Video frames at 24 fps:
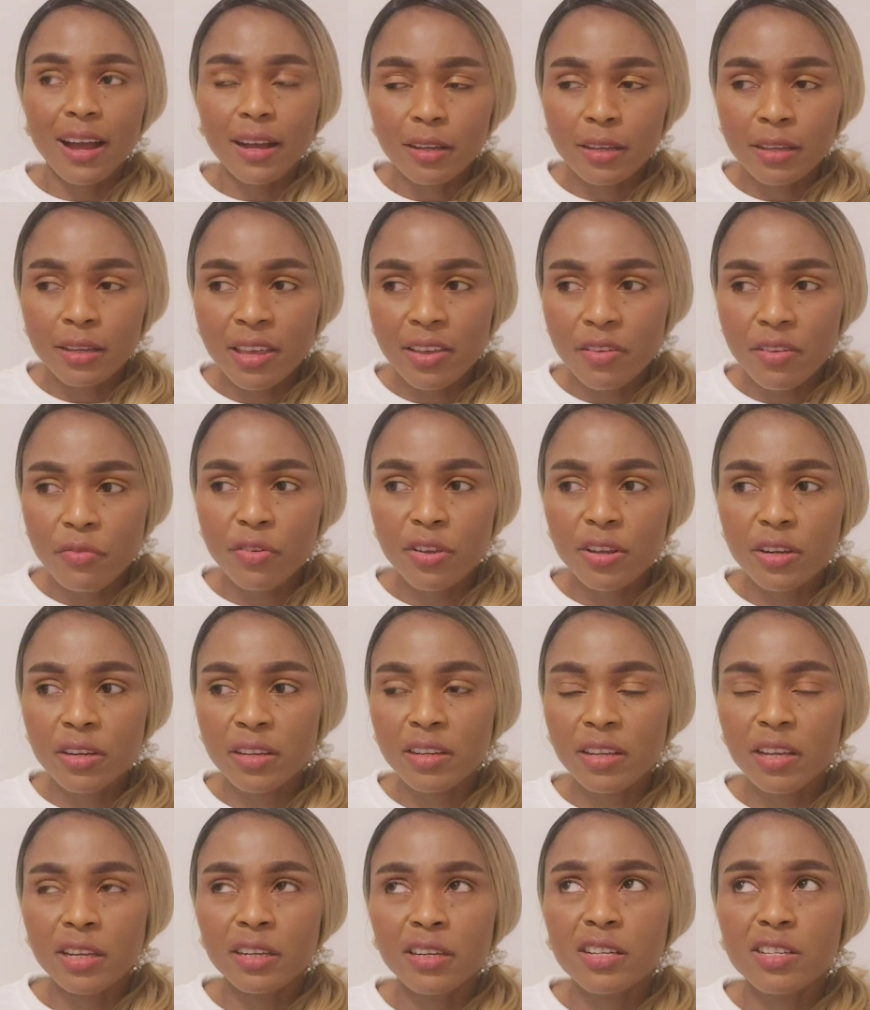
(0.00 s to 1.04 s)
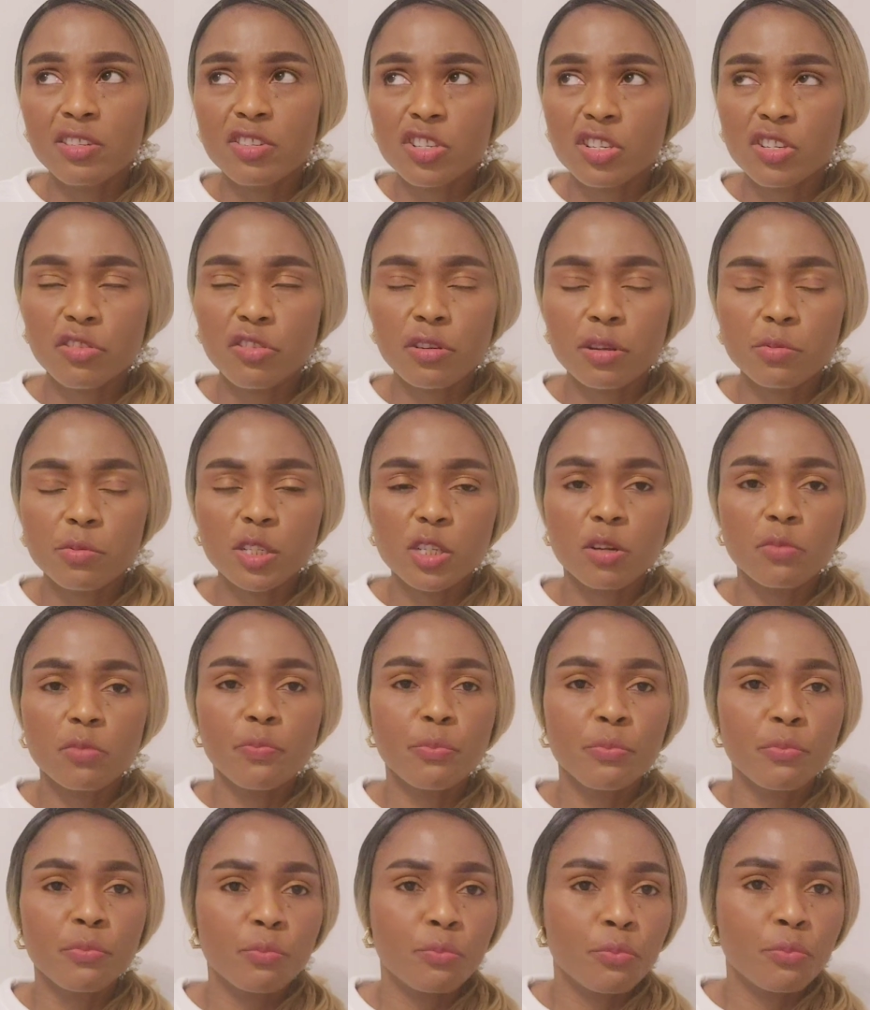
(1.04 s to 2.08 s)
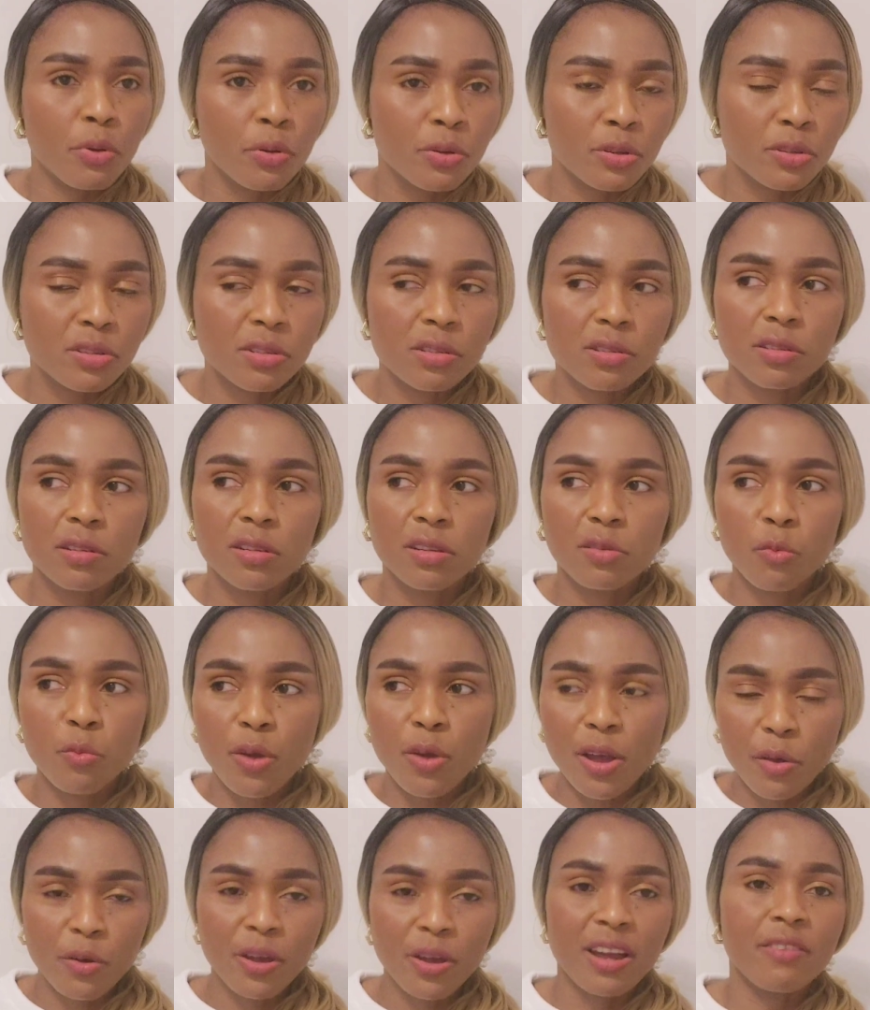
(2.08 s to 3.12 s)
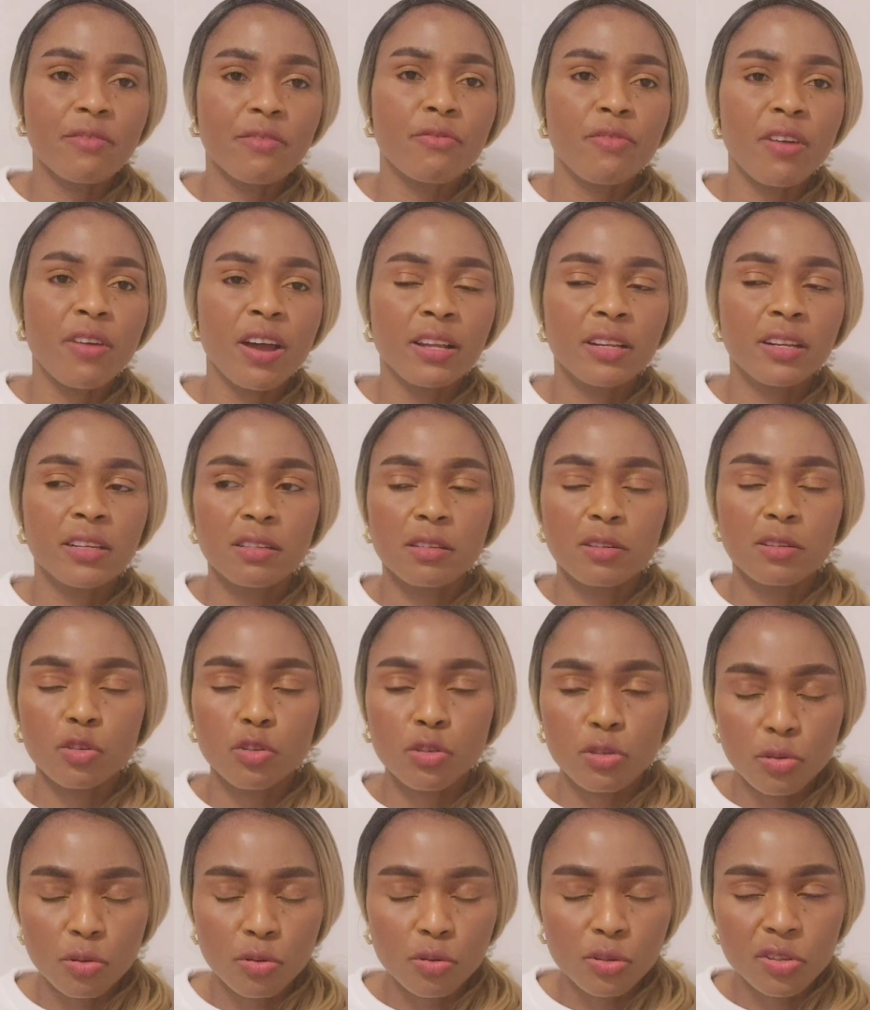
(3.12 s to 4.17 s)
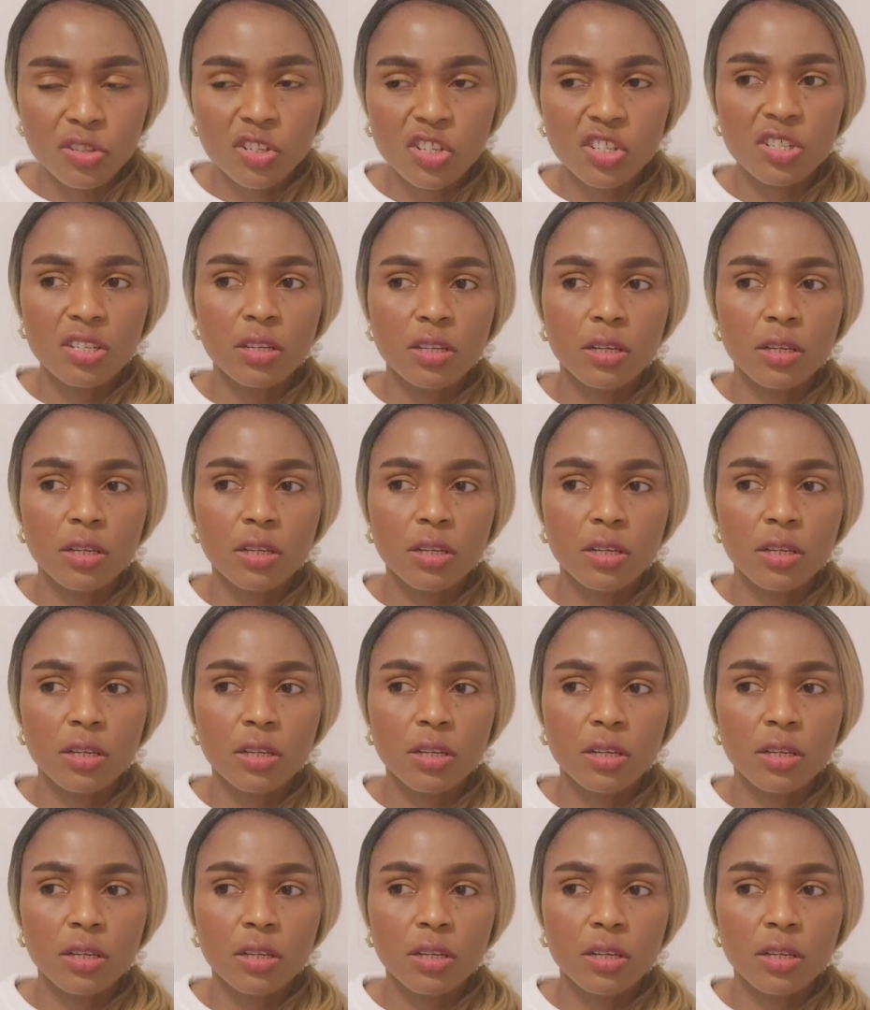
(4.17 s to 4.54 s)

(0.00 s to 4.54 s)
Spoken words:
given in the description box where you can find such